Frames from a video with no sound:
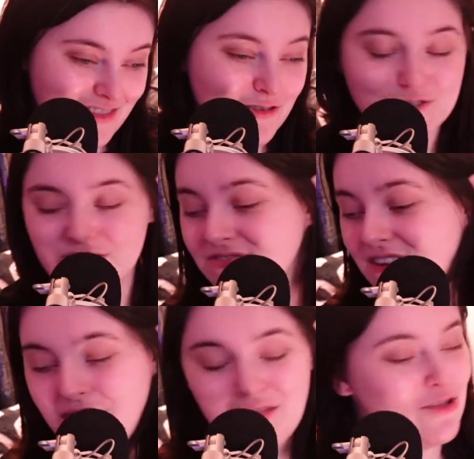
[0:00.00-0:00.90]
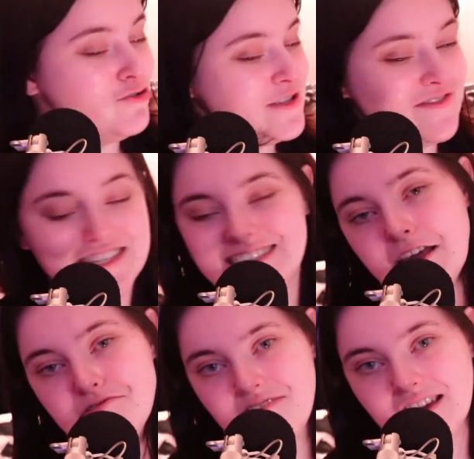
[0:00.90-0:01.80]
loads of
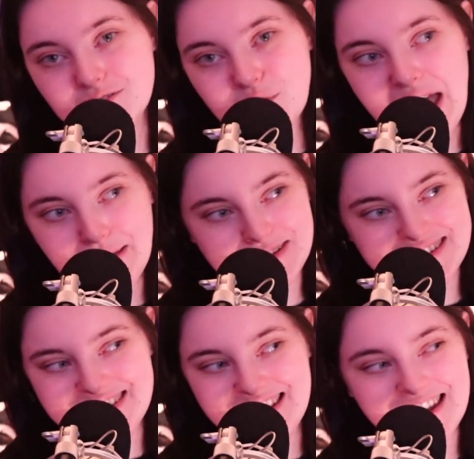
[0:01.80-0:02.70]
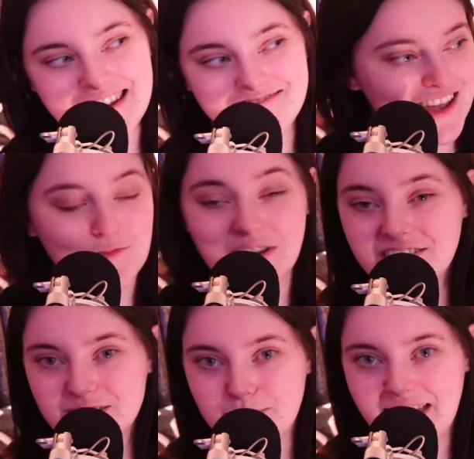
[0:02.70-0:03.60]
exciting things will happen, and it'll be
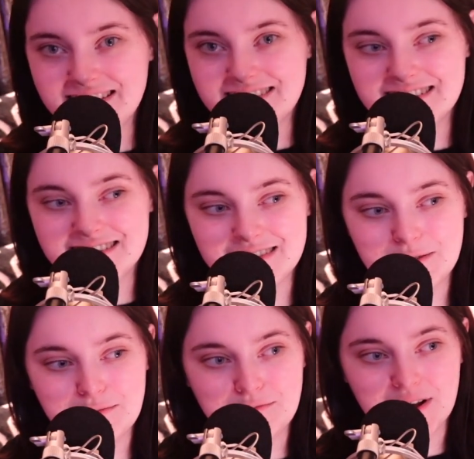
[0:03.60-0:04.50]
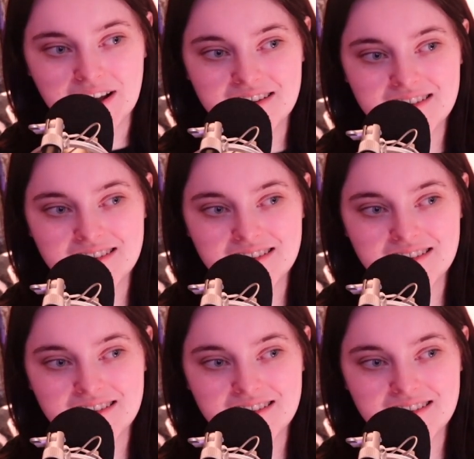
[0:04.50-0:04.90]
unexpected, but